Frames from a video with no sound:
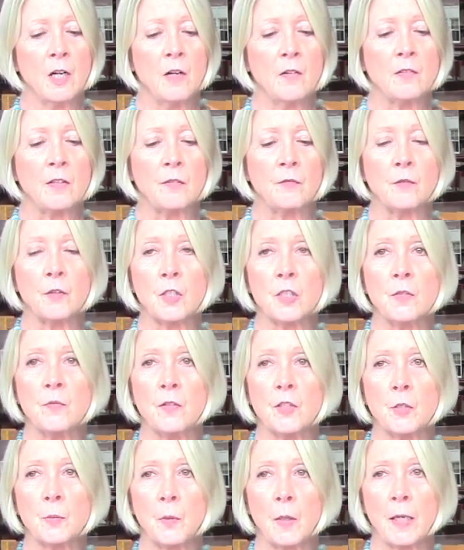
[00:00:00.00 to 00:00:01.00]
The first
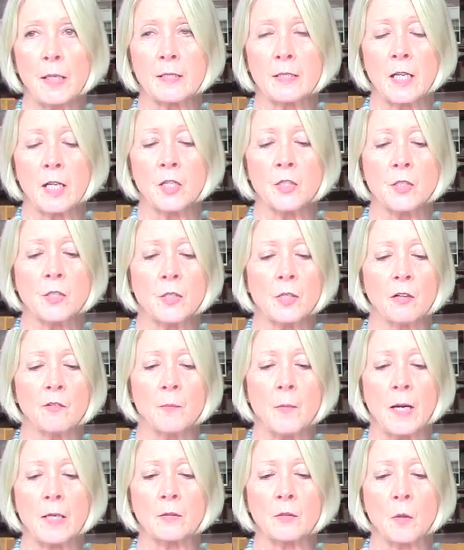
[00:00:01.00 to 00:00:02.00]
visualization of
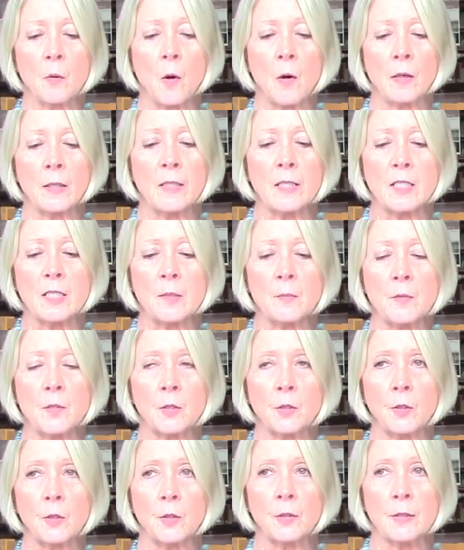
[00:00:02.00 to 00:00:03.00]
microorganisms
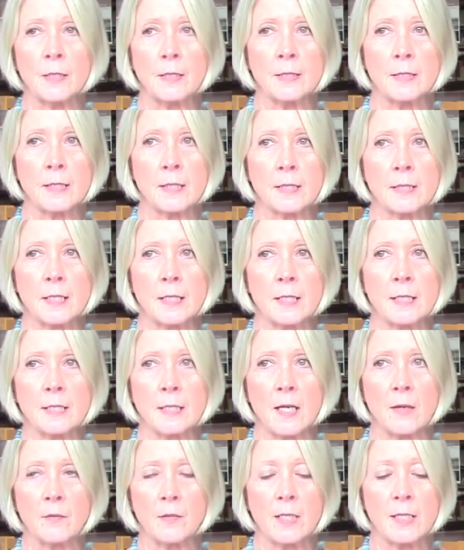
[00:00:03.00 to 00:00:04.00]
occurred in
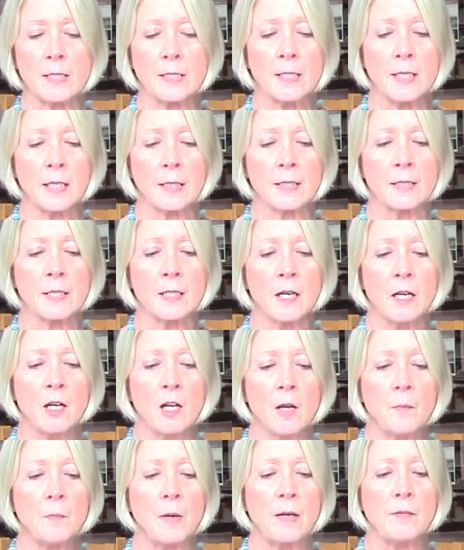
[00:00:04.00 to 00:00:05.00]
1676
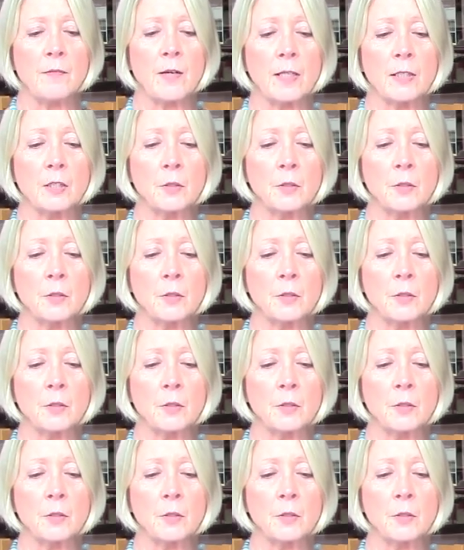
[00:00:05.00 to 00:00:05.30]
by van